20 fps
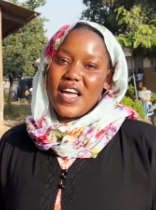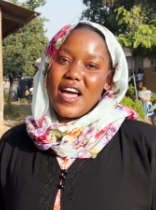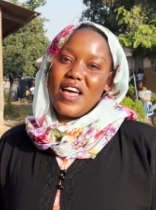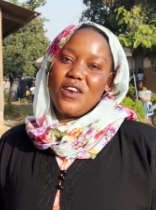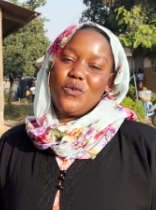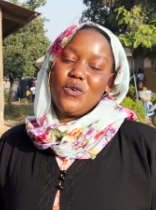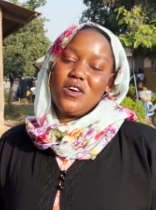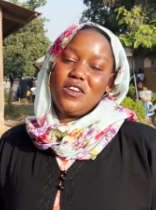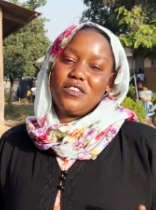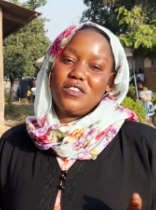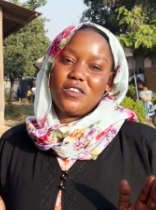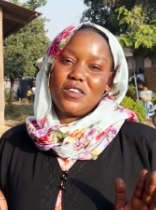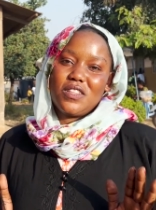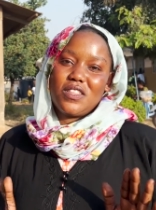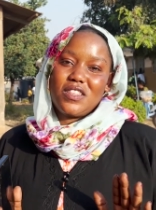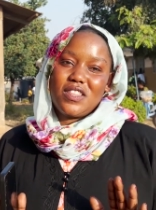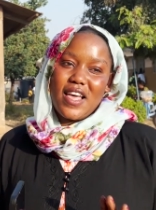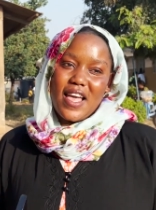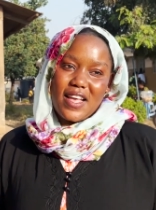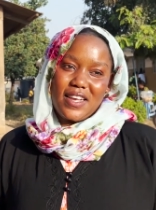And we also
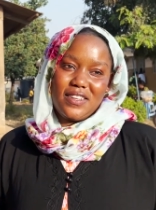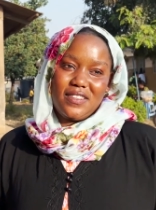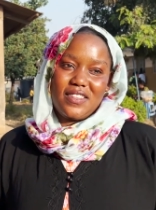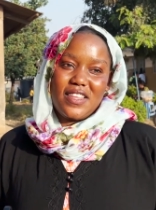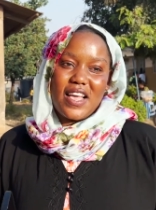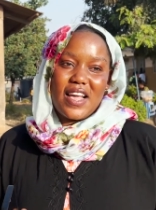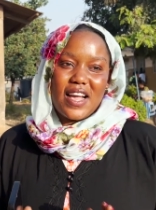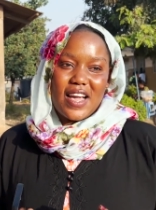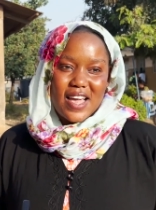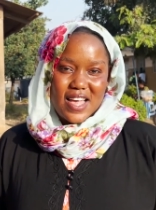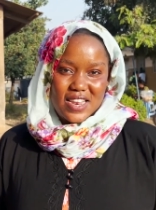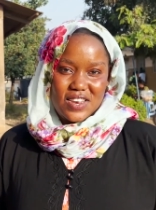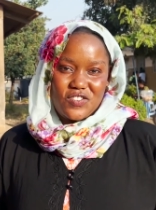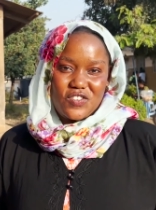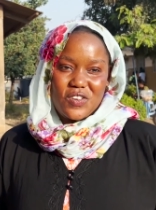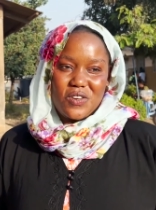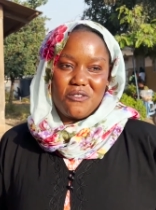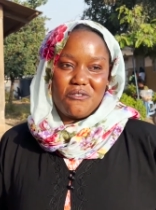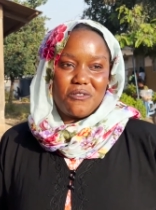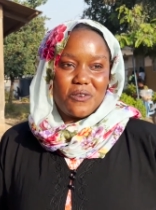thank the
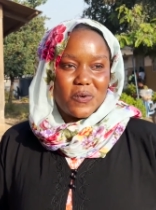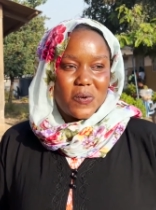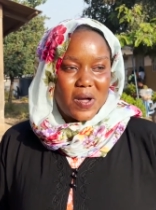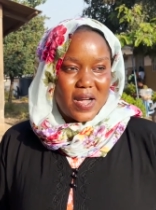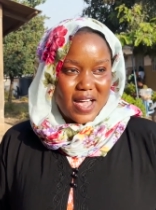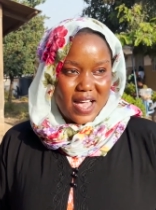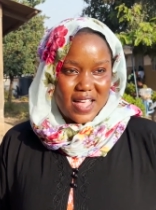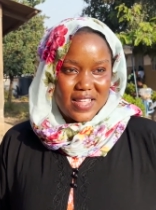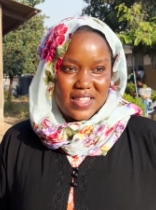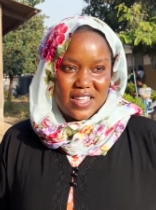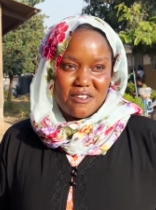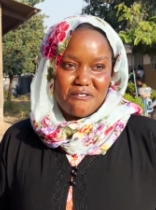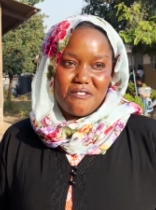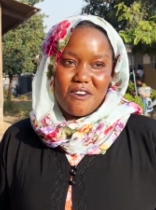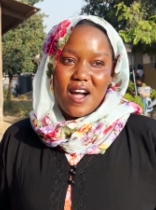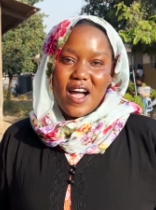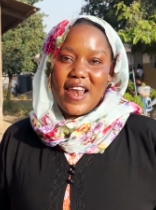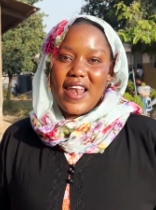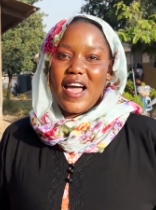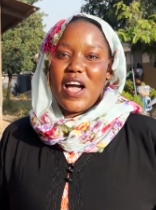country of Uganda
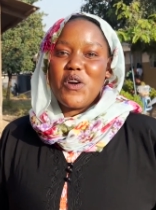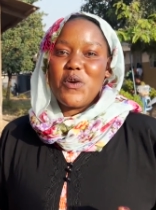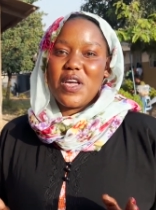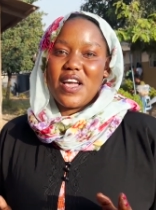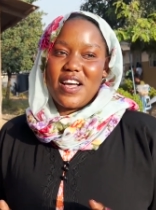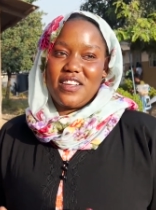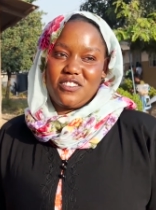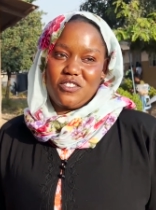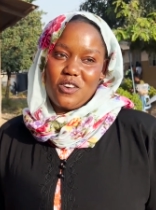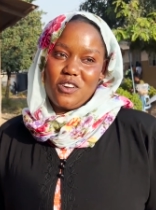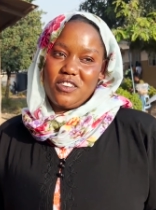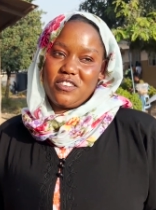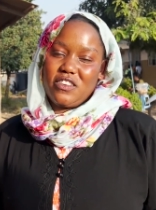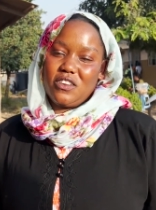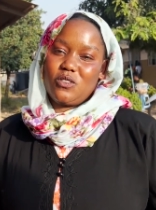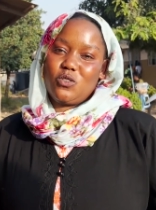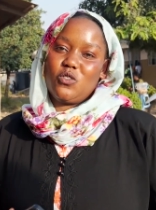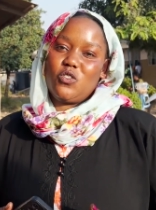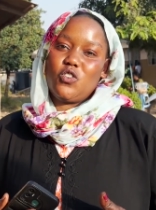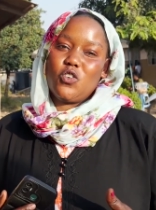for allowing us
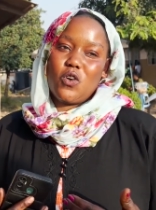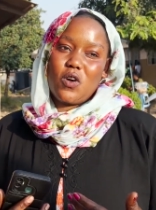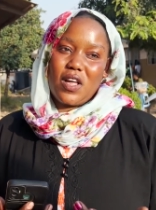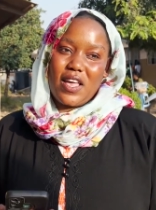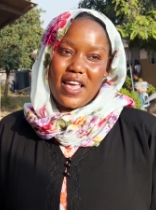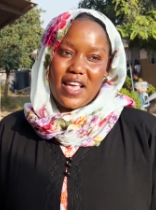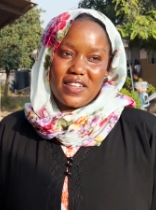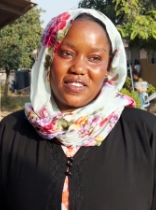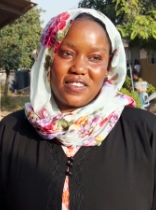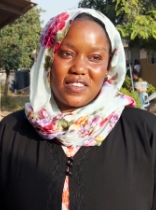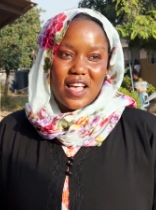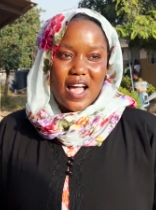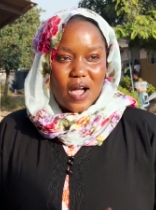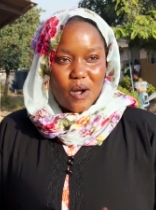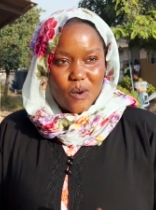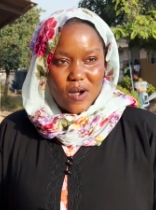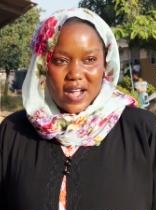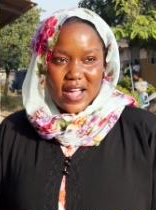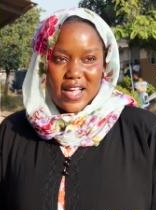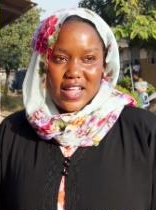also to showcase
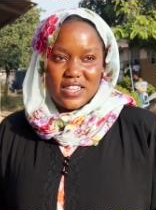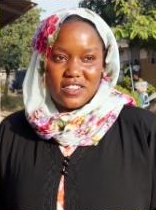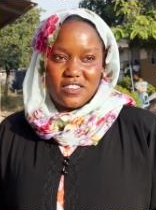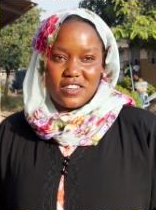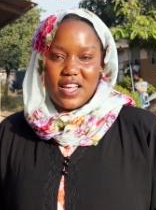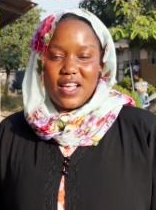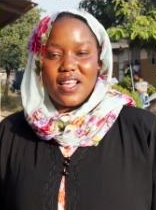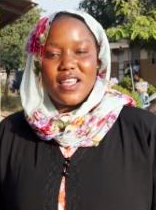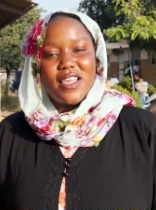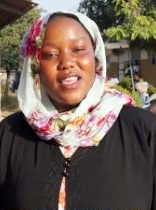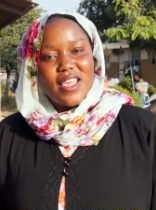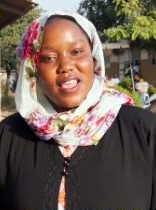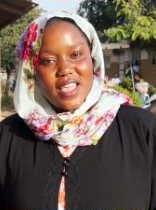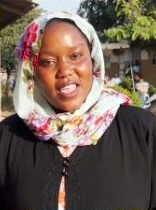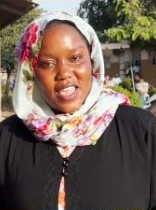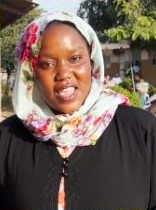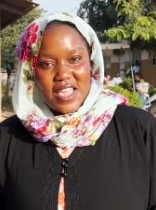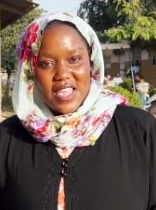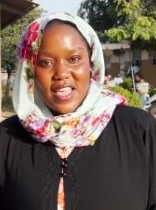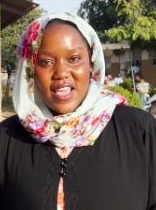our culture
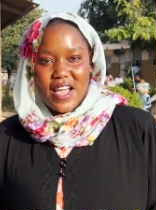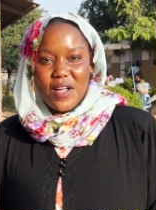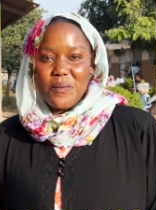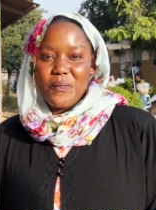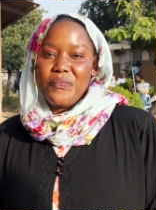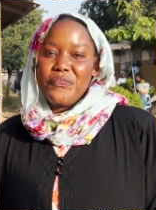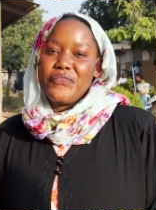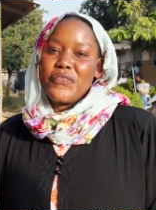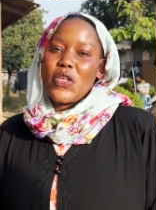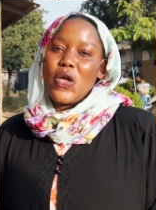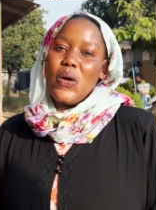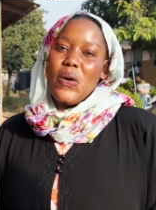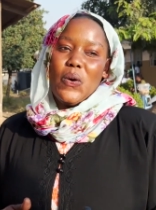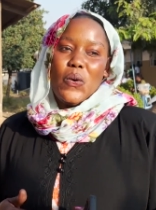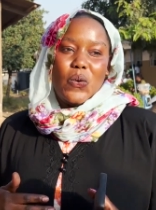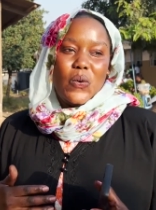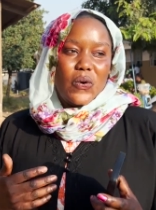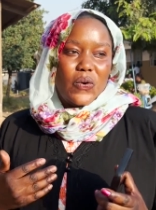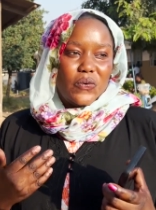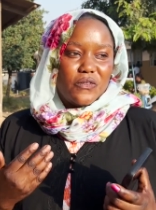here
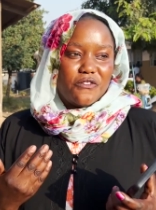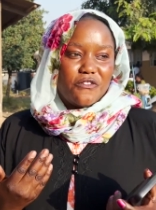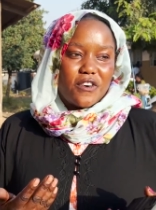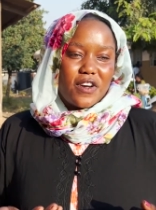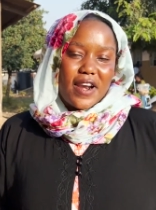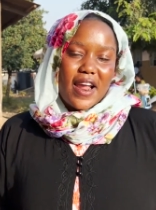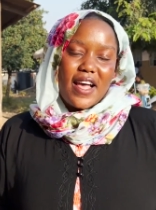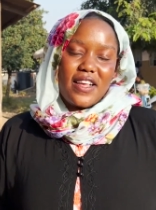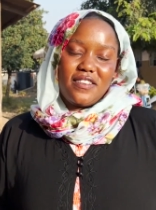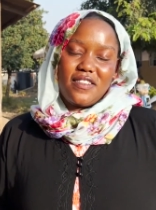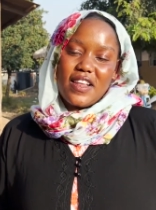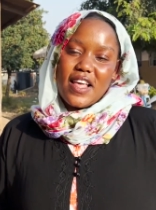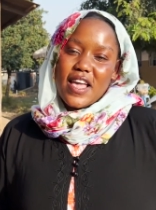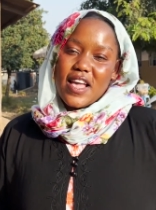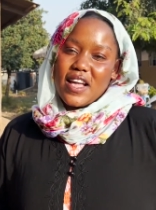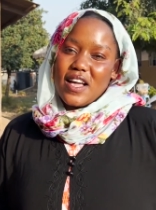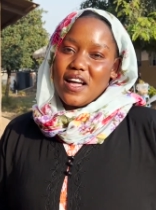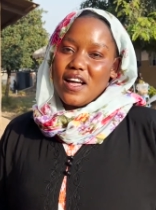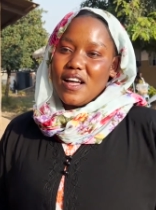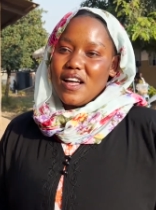for us,
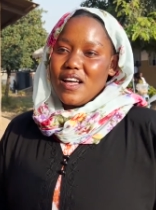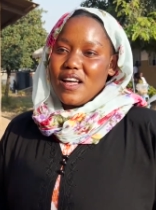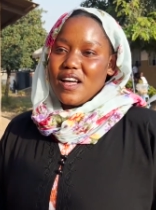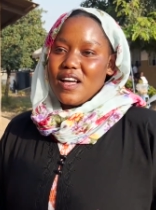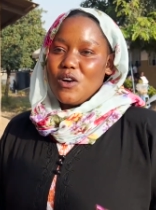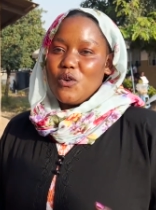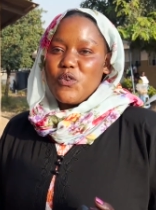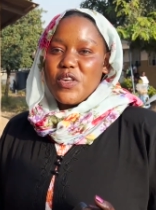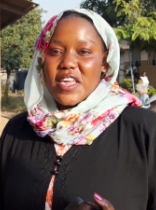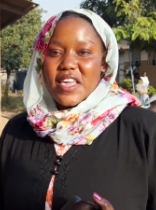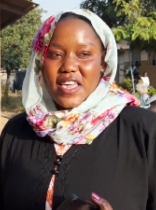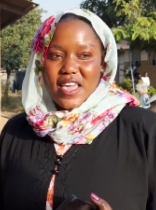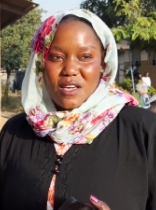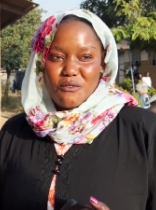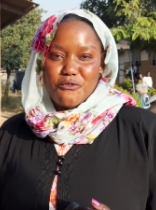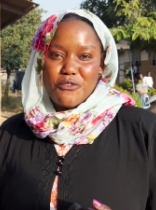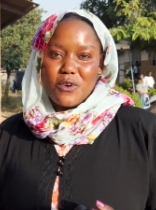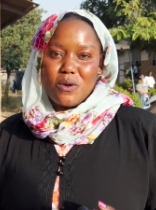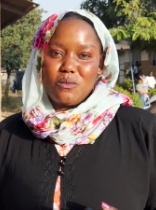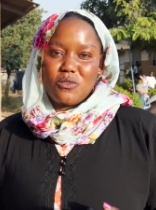like uh, we
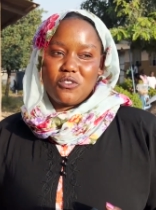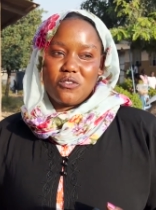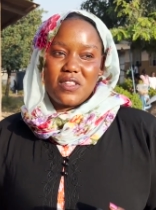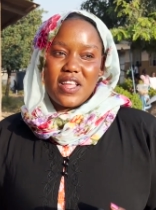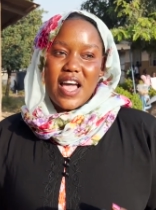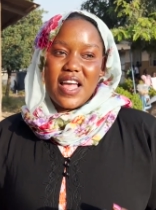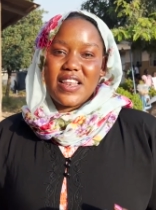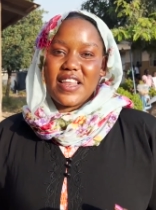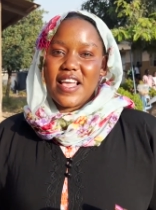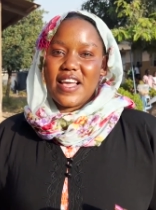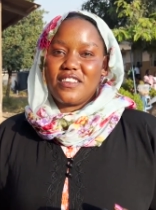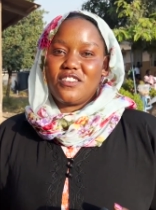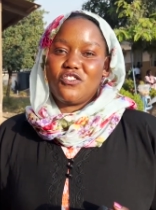came from Sudan, there are